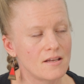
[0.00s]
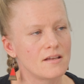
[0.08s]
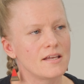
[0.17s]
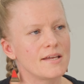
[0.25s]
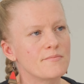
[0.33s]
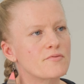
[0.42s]

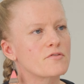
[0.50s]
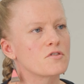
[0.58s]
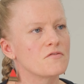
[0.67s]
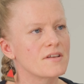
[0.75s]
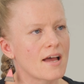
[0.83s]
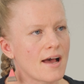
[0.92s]

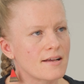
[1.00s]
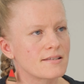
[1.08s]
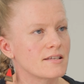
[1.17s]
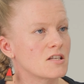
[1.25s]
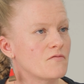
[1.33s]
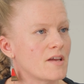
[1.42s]
improving
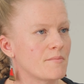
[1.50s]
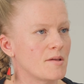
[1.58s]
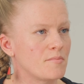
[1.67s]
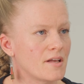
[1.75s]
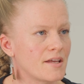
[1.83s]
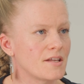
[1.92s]
access to family
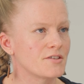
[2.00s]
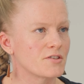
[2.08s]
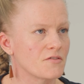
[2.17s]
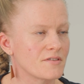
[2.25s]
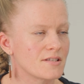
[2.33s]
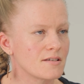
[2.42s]
planning
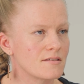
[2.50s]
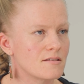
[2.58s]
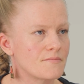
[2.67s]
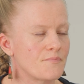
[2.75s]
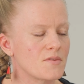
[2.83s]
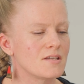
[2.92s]
services
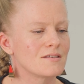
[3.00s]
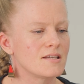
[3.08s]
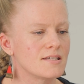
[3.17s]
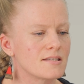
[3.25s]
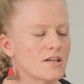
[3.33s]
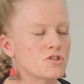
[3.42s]
is an
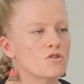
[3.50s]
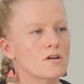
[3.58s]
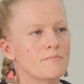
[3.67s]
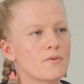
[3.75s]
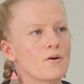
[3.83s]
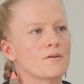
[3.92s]
essential
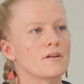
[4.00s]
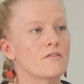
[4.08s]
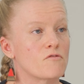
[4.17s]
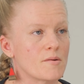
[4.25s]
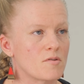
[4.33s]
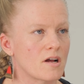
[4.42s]
component of
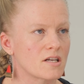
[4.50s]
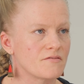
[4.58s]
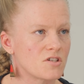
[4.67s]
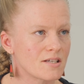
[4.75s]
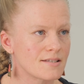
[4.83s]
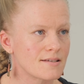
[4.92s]
reproductive
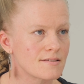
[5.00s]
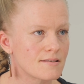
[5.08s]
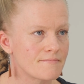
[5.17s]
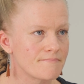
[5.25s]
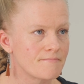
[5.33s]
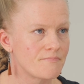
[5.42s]
justice.
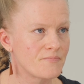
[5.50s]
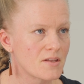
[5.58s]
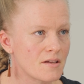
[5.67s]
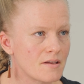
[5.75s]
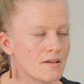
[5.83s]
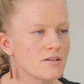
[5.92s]

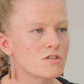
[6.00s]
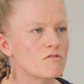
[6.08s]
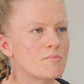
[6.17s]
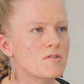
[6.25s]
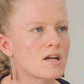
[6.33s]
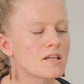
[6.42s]
So
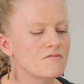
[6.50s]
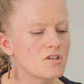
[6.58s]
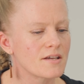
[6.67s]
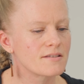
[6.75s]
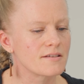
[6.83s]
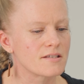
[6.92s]
reproductive
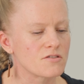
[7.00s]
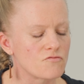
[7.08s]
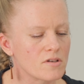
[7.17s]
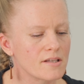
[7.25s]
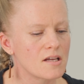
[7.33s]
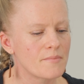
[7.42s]
justice is
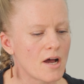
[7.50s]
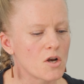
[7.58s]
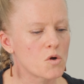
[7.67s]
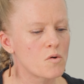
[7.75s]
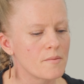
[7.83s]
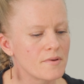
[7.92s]
really about
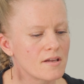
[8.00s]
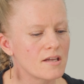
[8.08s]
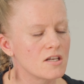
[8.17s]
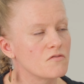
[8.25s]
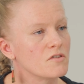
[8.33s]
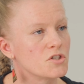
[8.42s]
equipping
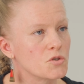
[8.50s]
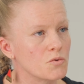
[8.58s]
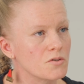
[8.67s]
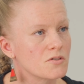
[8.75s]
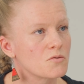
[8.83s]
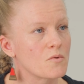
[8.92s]

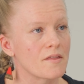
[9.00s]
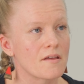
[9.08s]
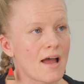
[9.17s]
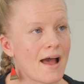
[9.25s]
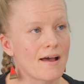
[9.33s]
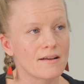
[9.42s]
individuals with
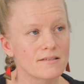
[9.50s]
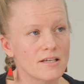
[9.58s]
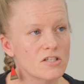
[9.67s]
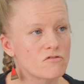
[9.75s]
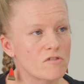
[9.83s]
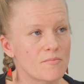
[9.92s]
access
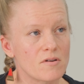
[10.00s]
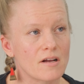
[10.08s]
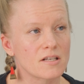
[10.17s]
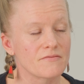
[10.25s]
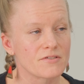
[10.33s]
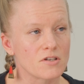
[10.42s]
to
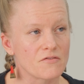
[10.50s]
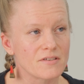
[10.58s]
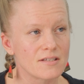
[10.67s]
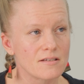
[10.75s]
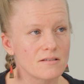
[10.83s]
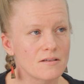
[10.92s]
reproductive
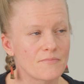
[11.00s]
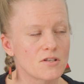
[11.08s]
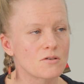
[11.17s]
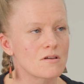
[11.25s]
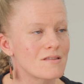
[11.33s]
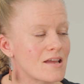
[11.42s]
services
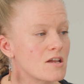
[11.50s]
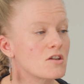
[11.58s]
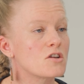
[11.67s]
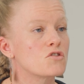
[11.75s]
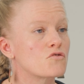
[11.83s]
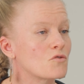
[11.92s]
so that they can
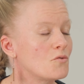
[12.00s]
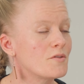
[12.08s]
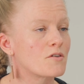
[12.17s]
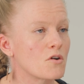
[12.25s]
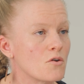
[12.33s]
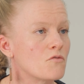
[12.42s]
control
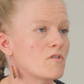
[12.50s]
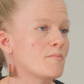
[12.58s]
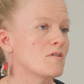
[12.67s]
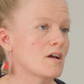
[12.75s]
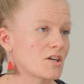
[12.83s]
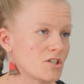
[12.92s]
their own
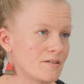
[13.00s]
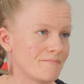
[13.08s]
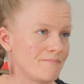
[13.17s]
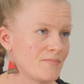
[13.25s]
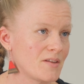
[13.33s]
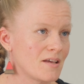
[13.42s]
reproduction.
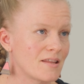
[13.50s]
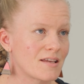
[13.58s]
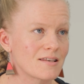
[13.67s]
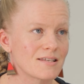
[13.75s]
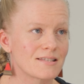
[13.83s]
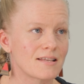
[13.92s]
They can
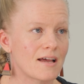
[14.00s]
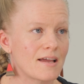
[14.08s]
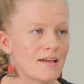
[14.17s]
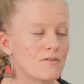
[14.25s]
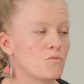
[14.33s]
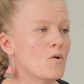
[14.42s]

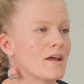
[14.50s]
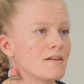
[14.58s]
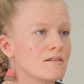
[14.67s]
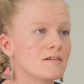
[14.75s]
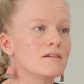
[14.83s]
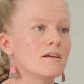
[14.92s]
decide
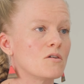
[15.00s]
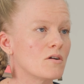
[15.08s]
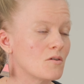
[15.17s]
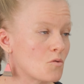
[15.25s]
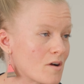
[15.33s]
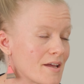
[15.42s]
when
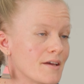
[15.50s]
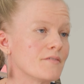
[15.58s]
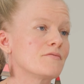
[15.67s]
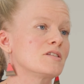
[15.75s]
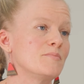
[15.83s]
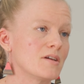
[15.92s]
or
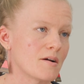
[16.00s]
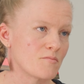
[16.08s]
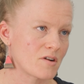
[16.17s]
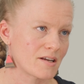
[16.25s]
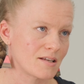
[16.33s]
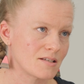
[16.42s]
if to become
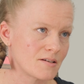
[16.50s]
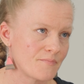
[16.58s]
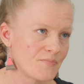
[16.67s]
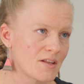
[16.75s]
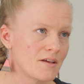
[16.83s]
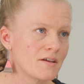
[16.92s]
pregnant.
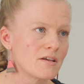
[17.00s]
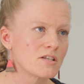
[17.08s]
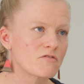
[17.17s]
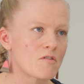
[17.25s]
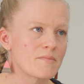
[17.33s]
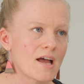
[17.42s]
So
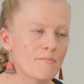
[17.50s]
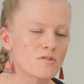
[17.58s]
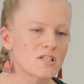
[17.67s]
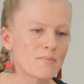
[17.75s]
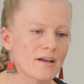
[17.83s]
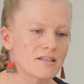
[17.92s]
from that
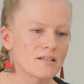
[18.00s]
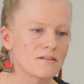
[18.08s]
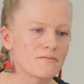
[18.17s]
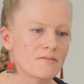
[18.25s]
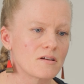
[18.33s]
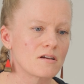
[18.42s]

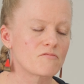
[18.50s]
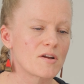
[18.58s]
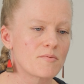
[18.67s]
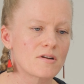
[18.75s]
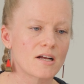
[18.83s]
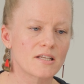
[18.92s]
perspective,
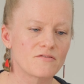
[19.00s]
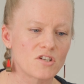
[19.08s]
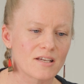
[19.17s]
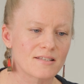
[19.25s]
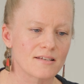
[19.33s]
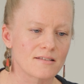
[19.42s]
reproductive
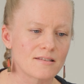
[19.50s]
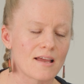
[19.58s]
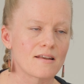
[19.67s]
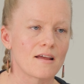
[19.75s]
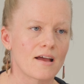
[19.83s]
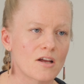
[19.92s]
justice
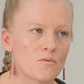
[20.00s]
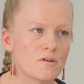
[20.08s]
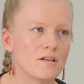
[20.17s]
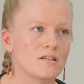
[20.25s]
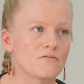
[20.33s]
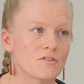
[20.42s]
and
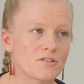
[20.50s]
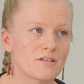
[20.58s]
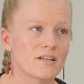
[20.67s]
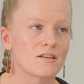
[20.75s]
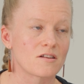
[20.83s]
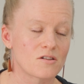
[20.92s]
equity, diversity,
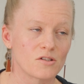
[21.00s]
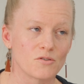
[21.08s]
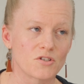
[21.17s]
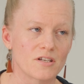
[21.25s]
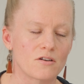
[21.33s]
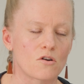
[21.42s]
and
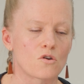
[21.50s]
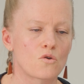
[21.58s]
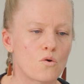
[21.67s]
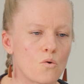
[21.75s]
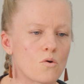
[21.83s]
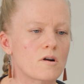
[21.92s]
inclusion are
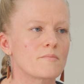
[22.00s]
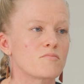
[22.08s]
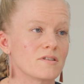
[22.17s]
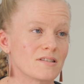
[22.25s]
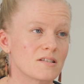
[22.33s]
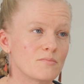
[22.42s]
core
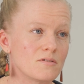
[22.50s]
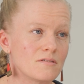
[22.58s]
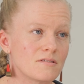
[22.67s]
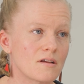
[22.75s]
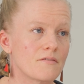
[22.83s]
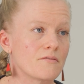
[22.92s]

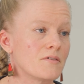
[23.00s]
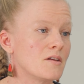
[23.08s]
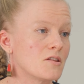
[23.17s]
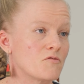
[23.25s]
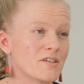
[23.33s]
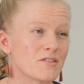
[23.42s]
principles of
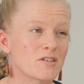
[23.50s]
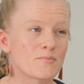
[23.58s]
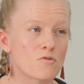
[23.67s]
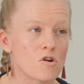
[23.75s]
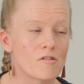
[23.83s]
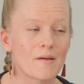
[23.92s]
the research
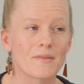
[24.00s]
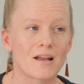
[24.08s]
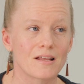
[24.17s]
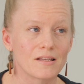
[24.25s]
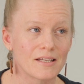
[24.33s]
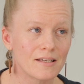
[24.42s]
program that
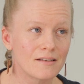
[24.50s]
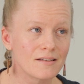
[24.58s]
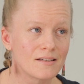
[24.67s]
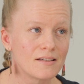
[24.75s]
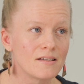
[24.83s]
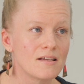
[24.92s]
I lead
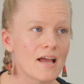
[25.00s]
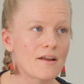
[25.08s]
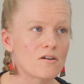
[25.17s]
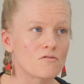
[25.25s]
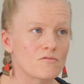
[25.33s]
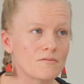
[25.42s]
and
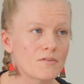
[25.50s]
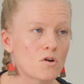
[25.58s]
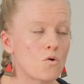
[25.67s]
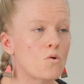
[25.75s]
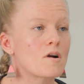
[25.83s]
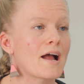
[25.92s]
are the
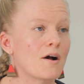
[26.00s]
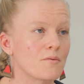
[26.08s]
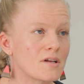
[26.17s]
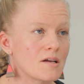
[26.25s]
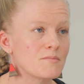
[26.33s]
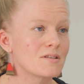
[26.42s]
core
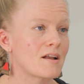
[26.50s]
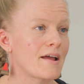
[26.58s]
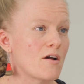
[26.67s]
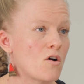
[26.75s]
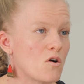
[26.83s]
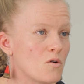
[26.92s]
outcomes that I
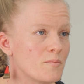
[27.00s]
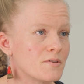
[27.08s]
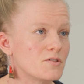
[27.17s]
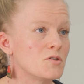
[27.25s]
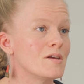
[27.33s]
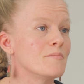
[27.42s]
hope
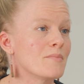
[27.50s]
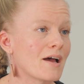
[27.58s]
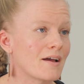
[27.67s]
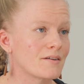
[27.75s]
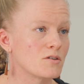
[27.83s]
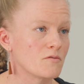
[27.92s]
to
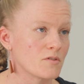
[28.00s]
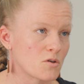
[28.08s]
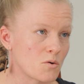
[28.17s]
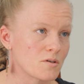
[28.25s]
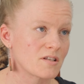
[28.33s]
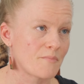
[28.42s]
impact over the
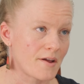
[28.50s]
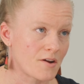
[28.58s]
course of my